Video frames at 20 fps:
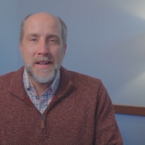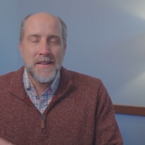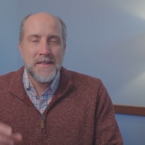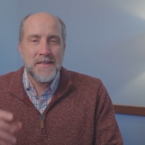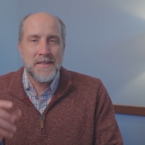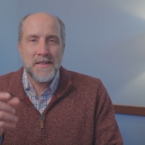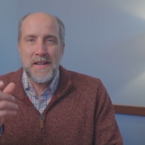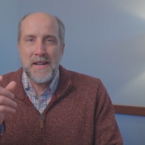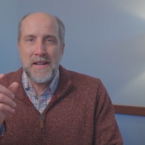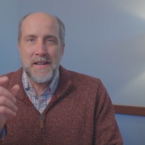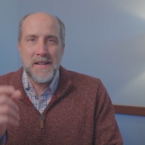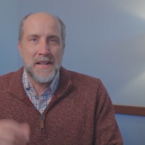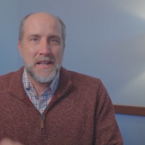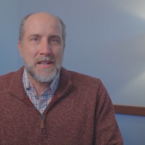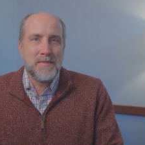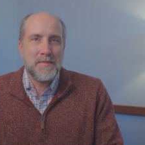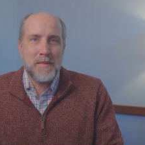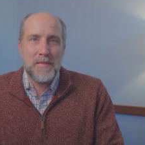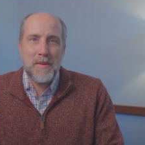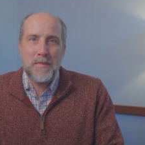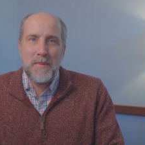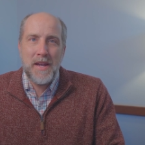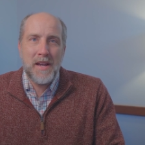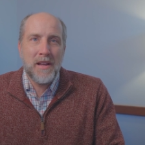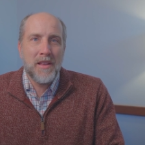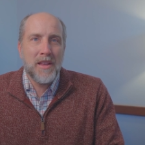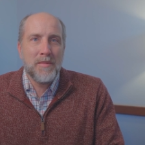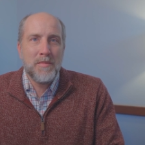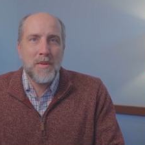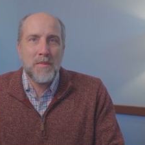CDs, maybe pay a
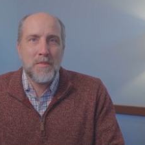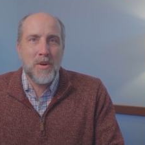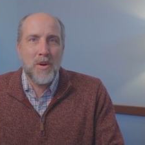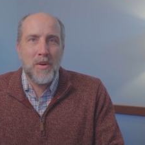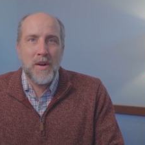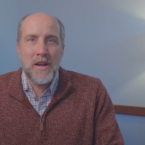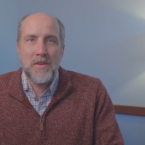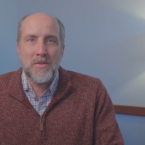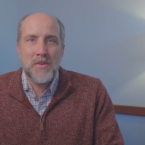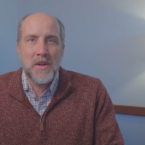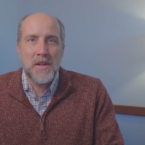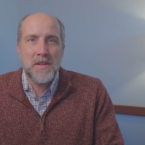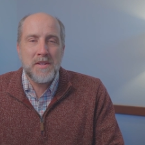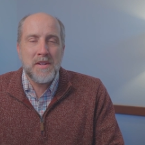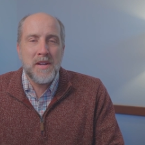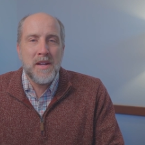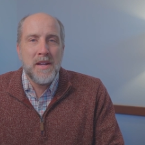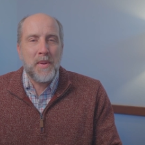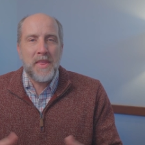little bit more interest.